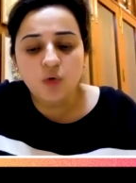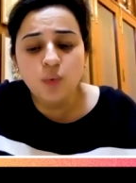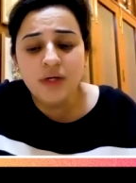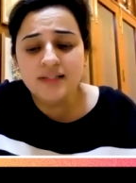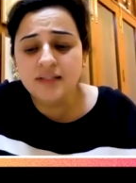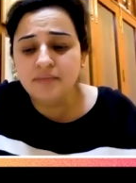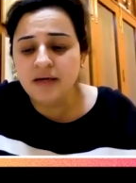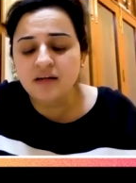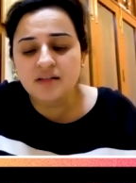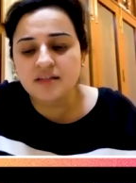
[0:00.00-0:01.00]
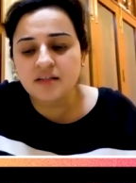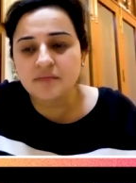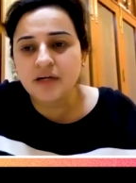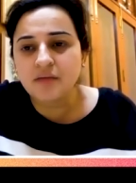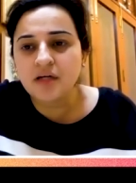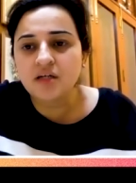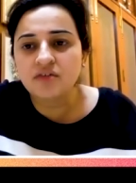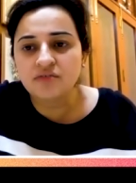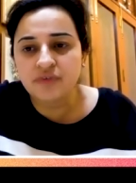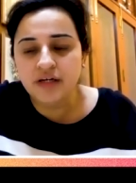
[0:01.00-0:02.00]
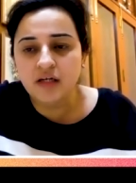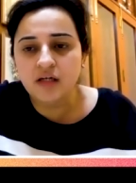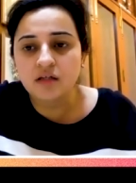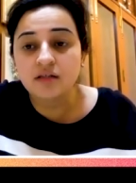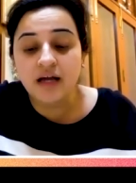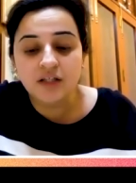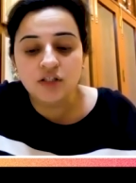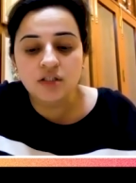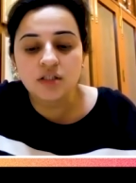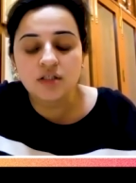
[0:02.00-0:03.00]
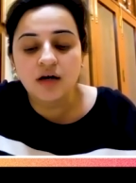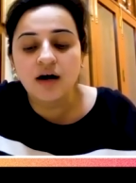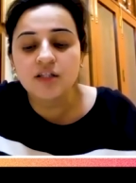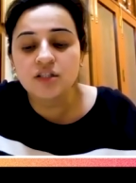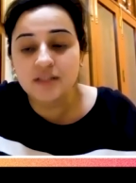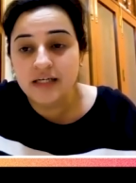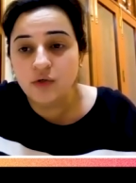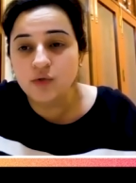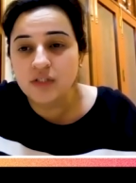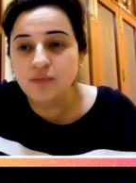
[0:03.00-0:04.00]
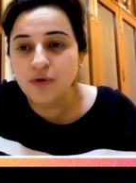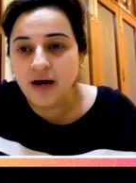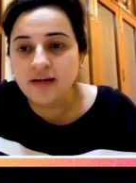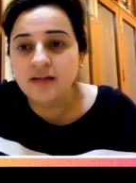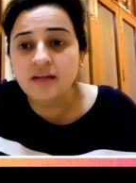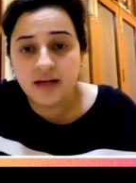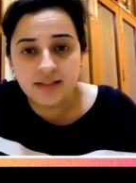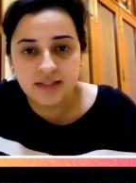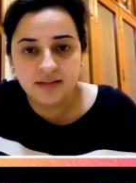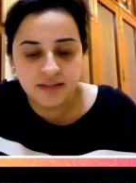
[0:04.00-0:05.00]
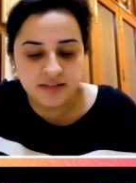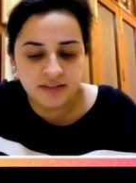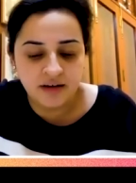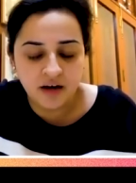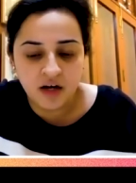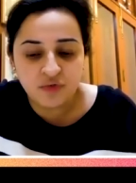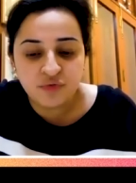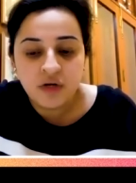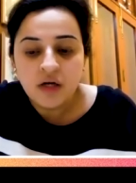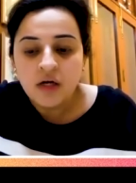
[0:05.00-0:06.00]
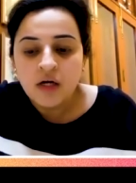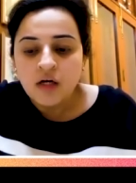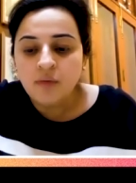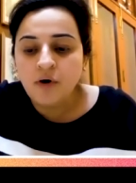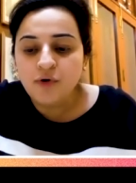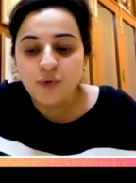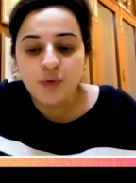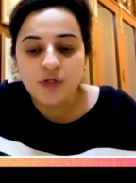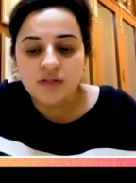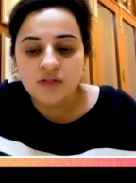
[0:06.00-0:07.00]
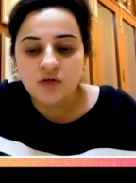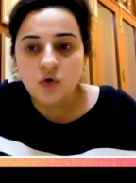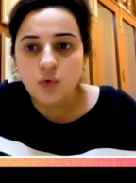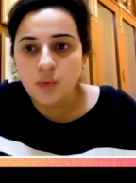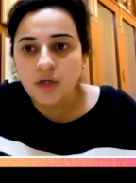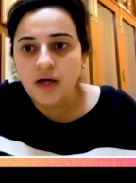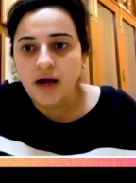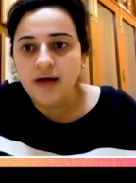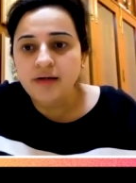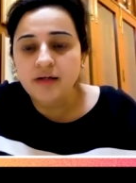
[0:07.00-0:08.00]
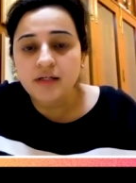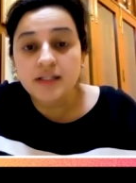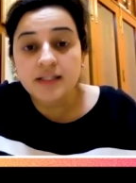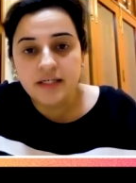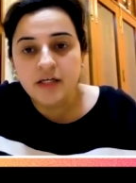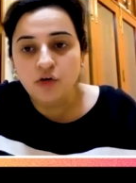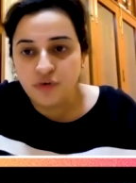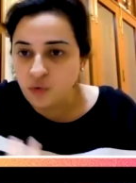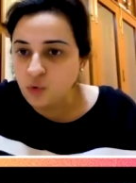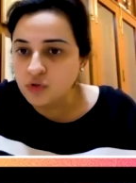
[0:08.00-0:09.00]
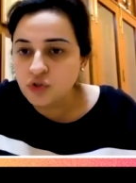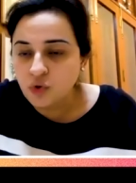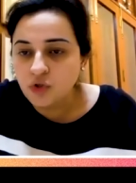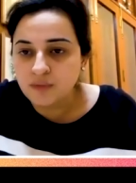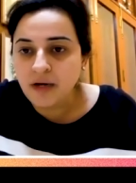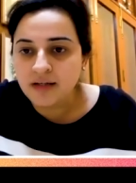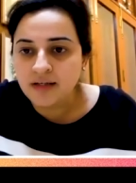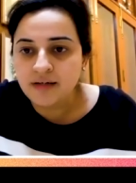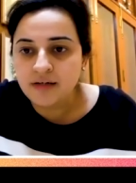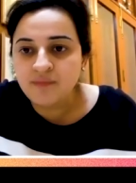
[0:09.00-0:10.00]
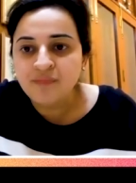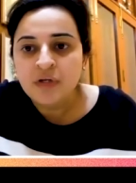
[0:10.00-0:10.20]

we see Baker's Dozen becoming a very national, large D2C brand in the next year, year and a half. About two years ago, we had uh, three of our own stores pan India